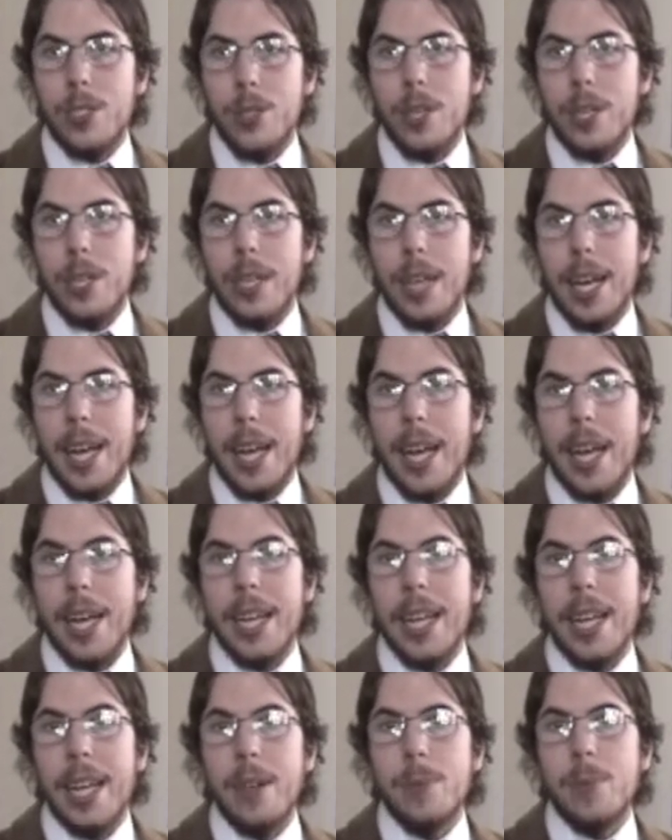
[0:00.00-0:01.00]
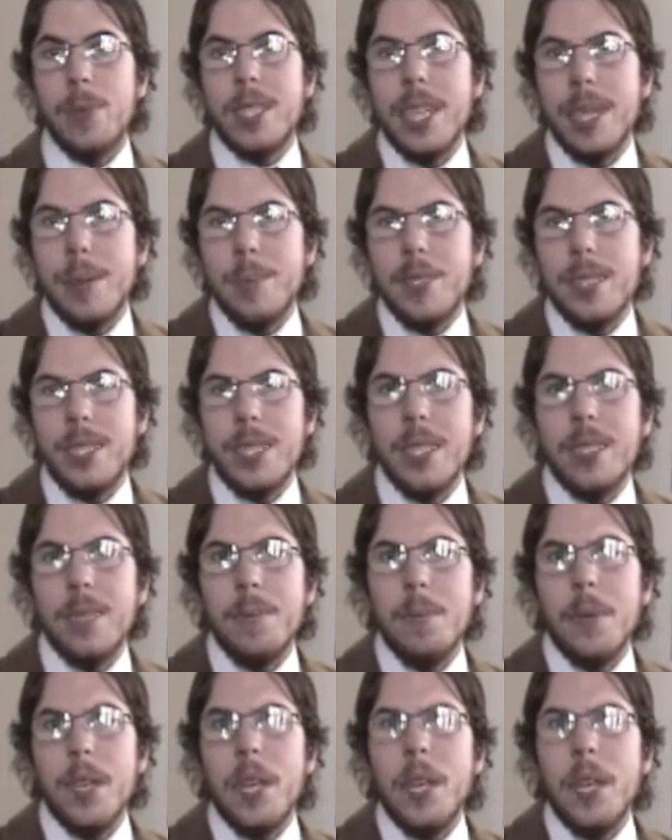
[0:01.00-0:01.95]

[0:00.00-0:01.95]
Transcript: good at and was able to